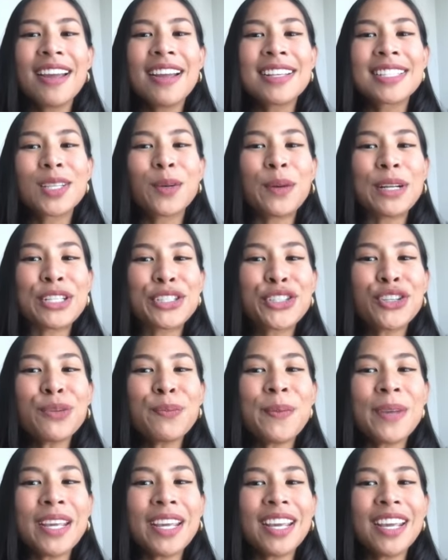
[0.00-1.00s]
So it should
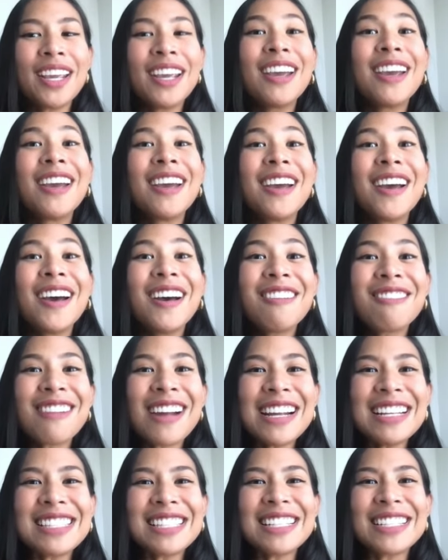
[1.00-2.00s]
be a
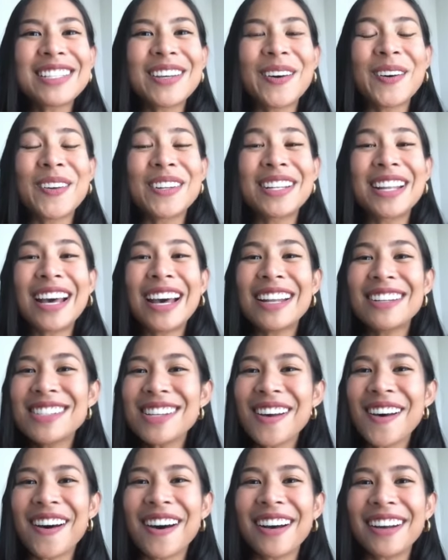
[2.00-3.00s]
rising tone, a
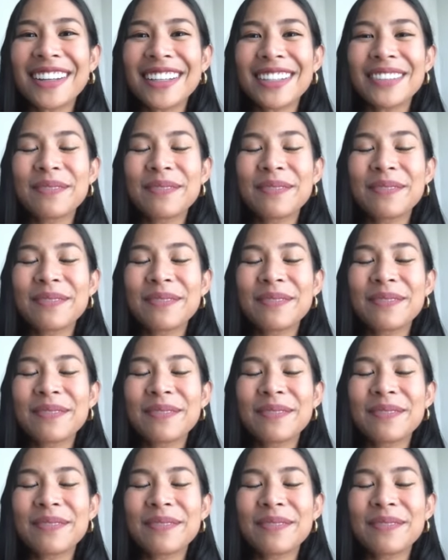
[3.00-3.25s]
dog.